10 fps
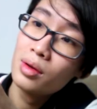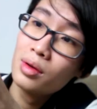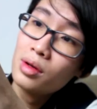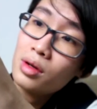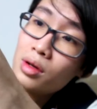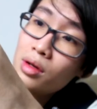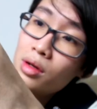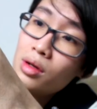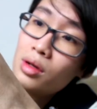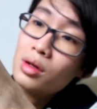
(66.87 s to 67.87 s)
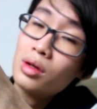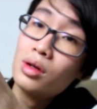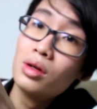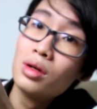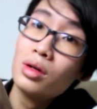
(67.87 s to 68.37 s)

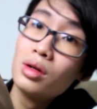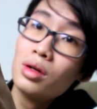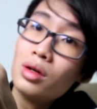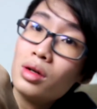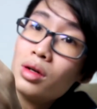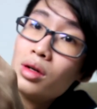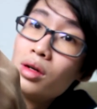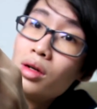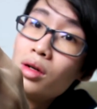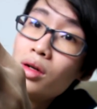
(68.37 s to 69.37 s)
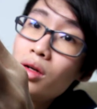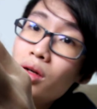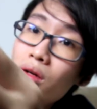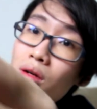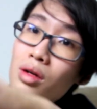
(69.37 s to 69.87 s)

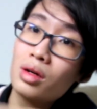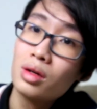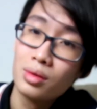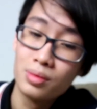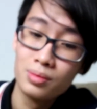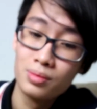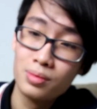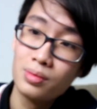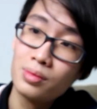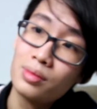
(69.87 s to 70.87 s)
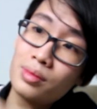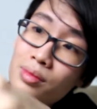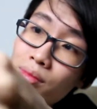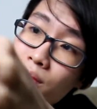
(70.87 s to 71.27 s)
Nothing is said.